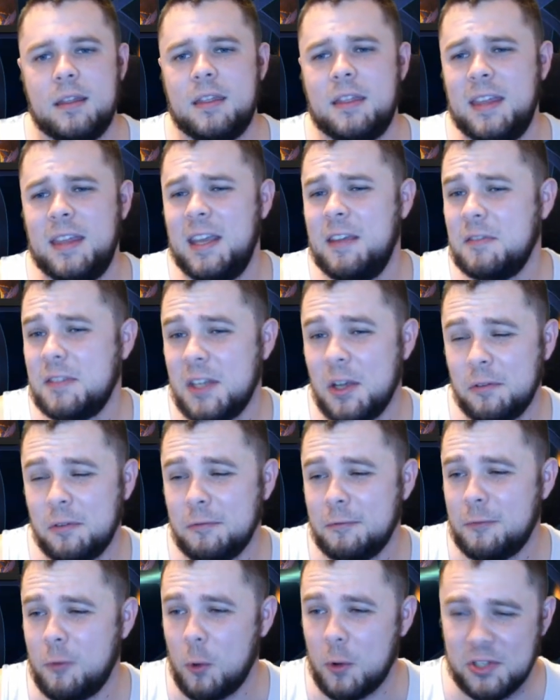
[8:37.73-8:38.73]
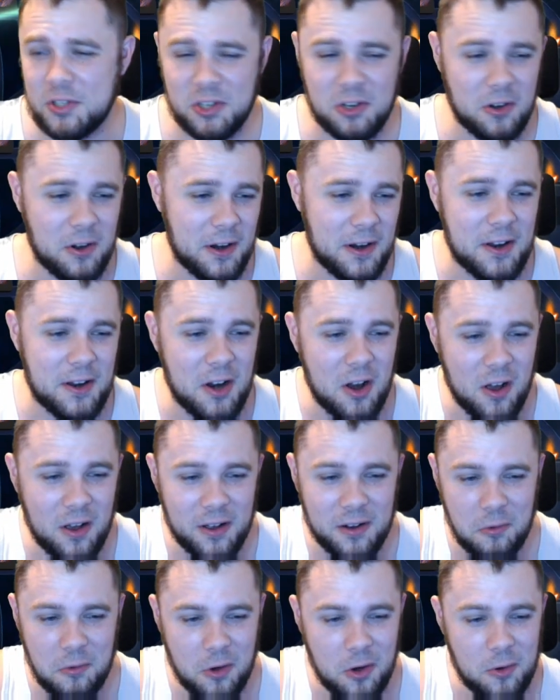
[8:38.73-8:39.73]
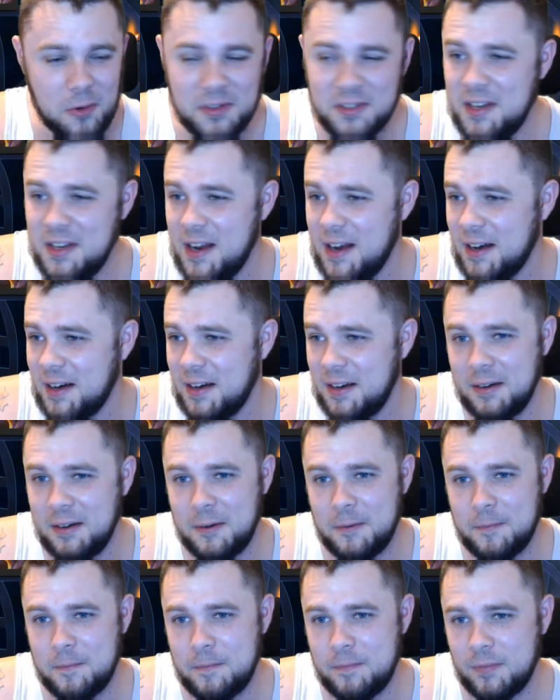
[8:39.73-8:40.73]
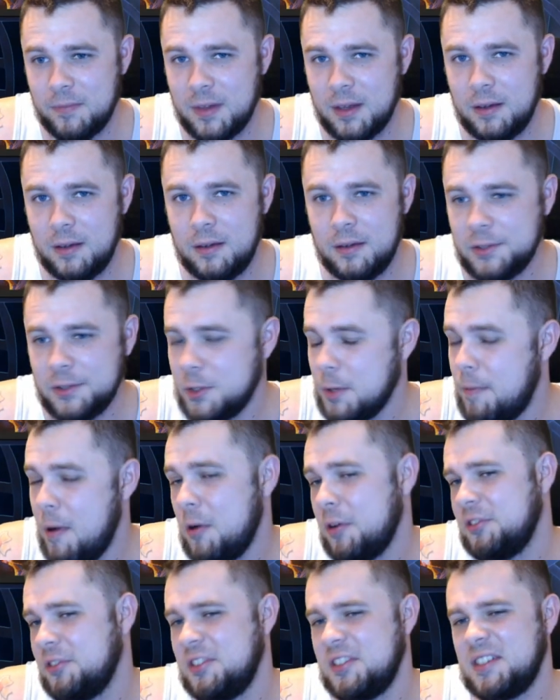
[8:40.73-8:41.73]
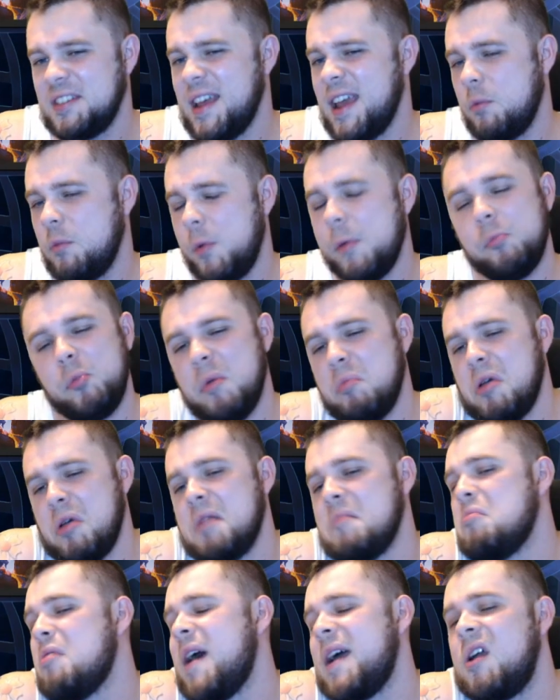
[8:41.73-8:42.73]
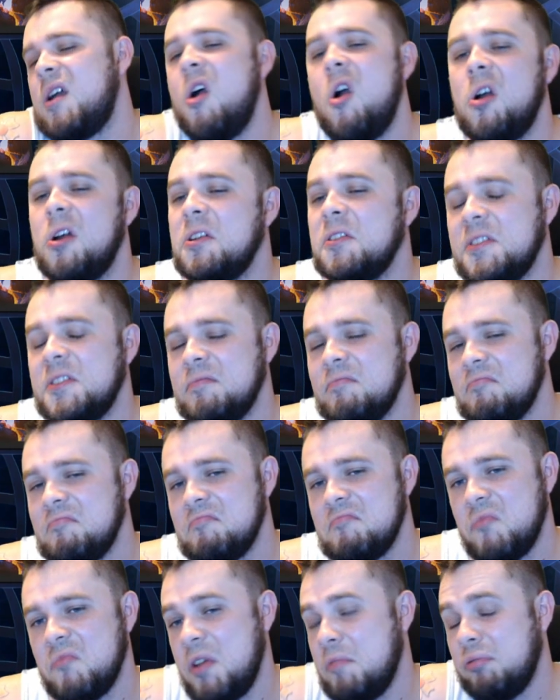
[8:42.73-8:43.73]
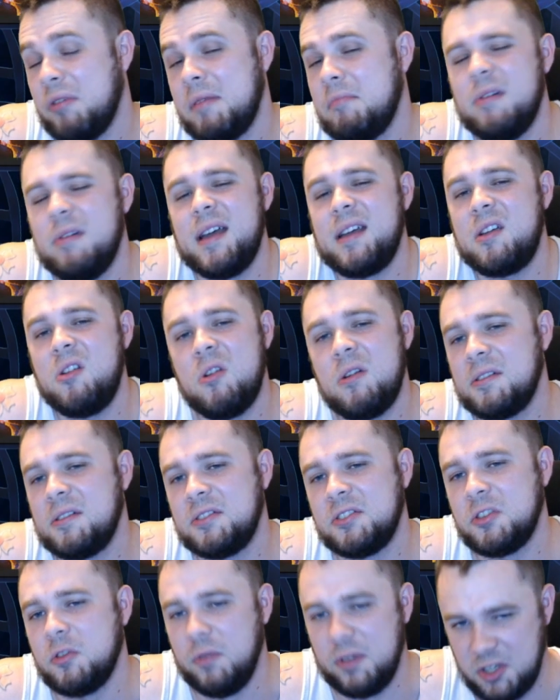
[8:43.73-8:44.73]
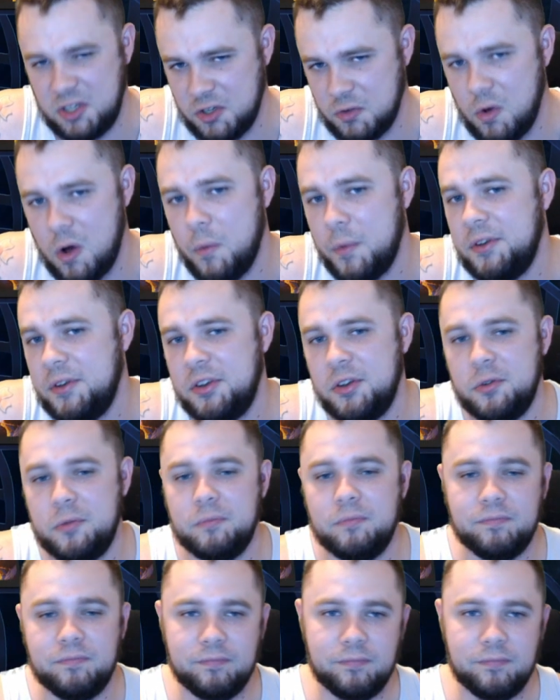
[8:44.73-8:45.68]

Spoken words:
Thieves Guild Enforcer and a non-rogues deck. So opponent is just like, we play black cards. We play black cards, so this is what we do.